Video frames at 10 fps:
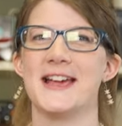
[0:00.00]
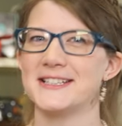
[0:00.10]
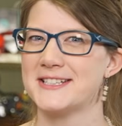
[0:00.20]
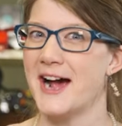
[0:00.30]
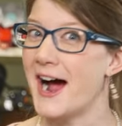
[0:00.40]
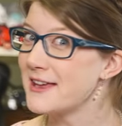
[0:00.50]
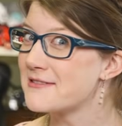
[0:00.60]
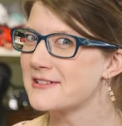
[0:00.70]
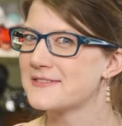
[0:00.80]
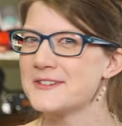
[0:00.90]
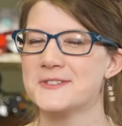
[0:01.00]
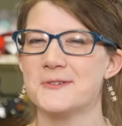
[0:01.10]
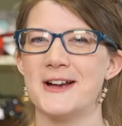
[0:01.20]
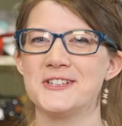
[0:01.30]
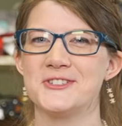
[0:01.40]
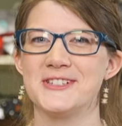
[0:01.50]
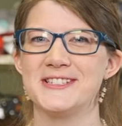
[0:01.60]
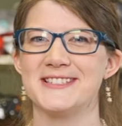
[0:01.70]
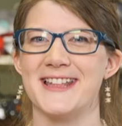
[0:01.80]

yes to either of those questions,